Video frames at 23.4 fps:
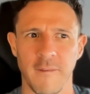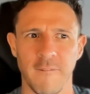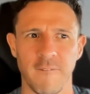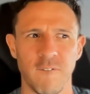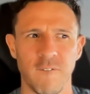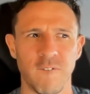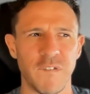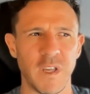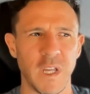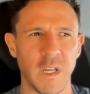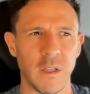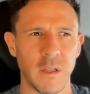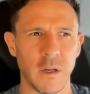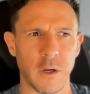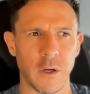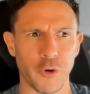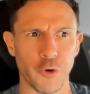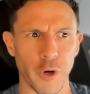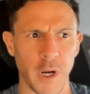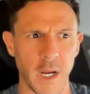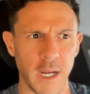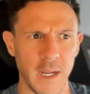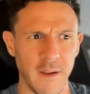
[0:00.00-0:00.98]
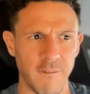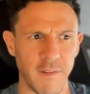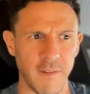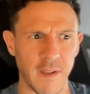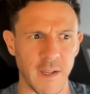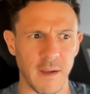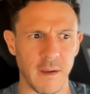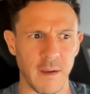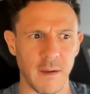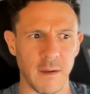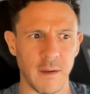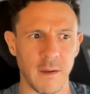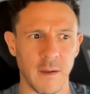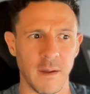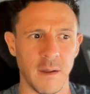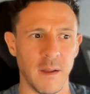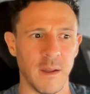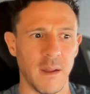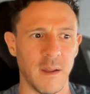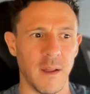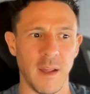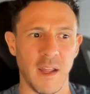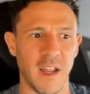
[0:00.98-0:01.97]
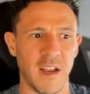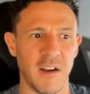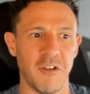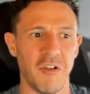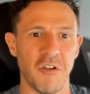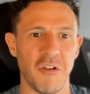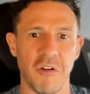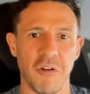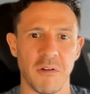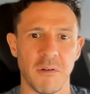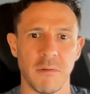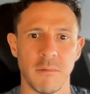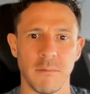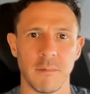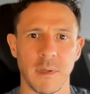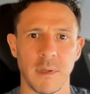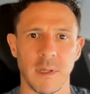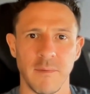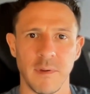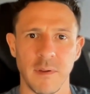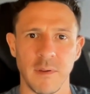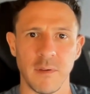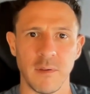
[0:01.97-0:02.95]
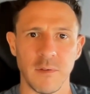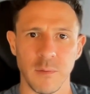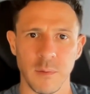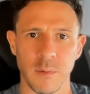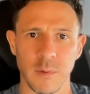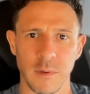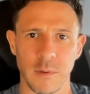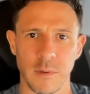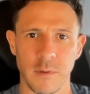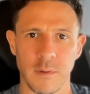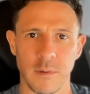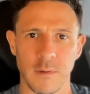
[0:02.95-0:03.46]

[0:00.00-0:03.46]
Feel a craving and not give into it.